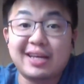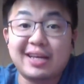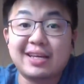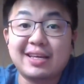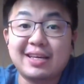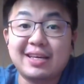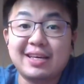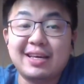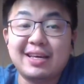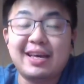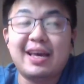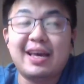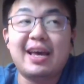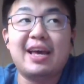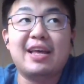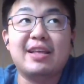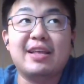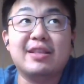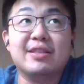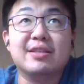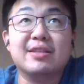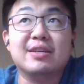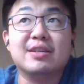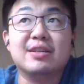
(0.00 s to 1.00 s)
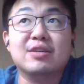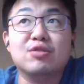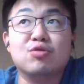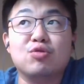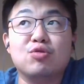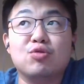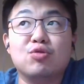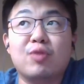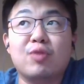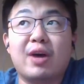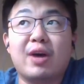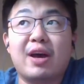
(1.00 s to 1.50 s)
and do you
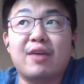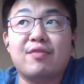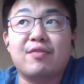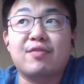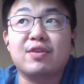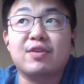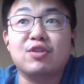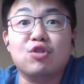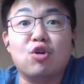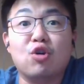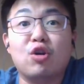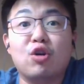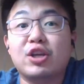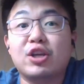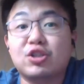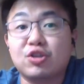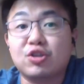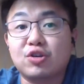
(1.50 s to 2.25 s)
have knowledge or not?